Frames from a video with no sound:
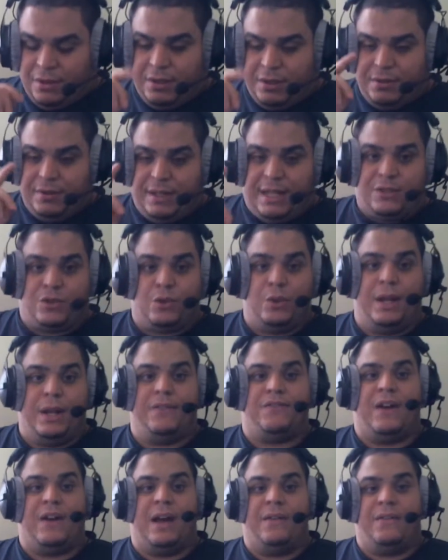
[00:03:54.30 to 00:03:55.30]
Not
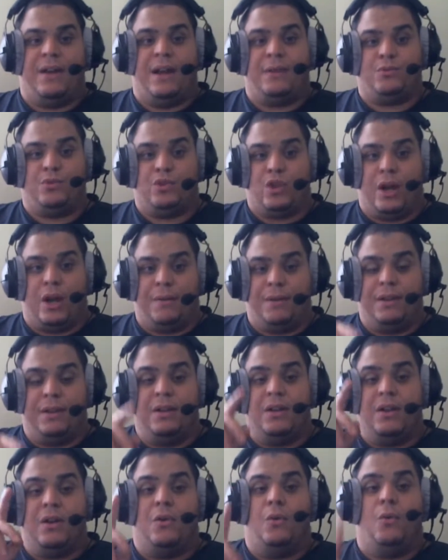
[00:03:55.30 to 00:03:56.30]
285. I'm sorry,
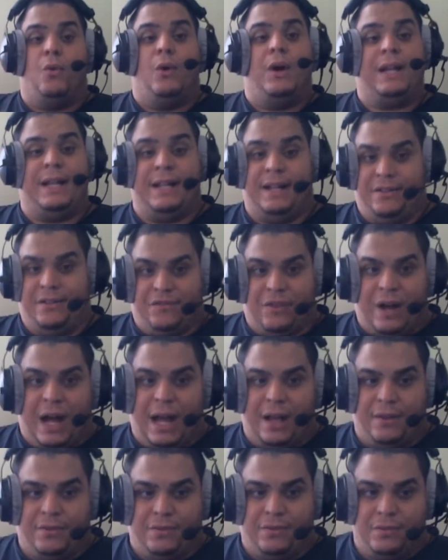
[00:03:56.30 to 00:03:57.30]

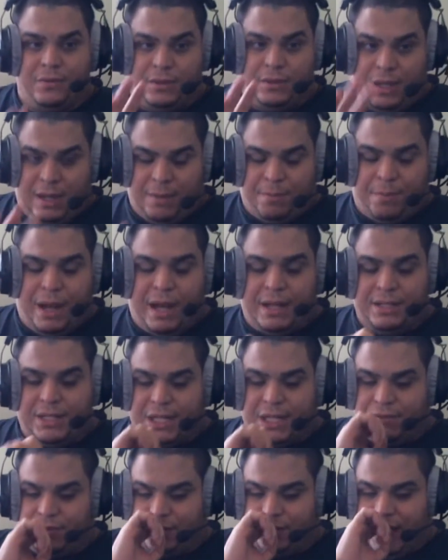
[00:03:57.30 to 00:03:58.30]
185. I
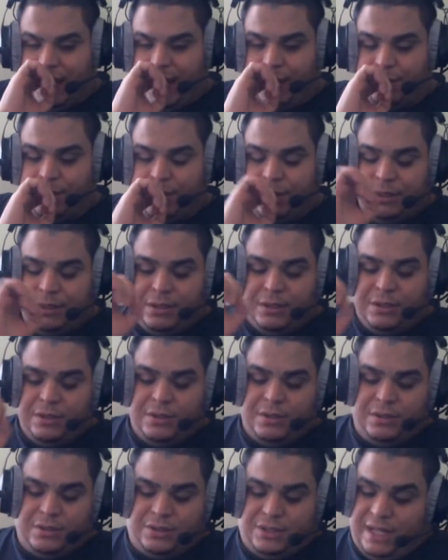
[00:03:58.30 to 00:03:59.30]
apologize for that.
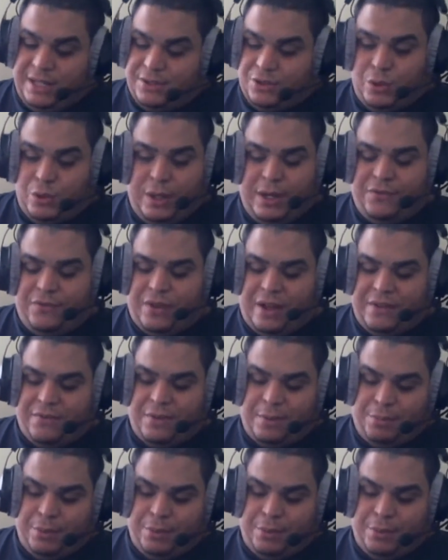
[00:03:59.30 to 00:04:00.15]
It's not 285.